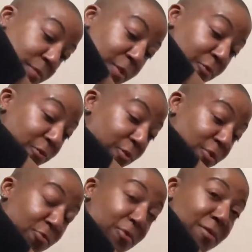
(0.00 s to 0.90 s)
Better fit
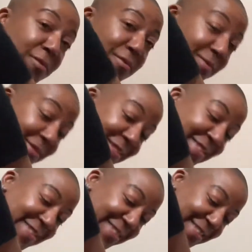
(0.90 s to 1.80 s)
this one.
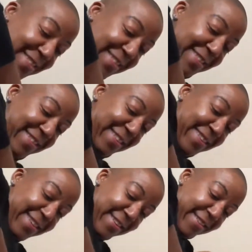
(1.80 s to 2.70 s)
Yeah.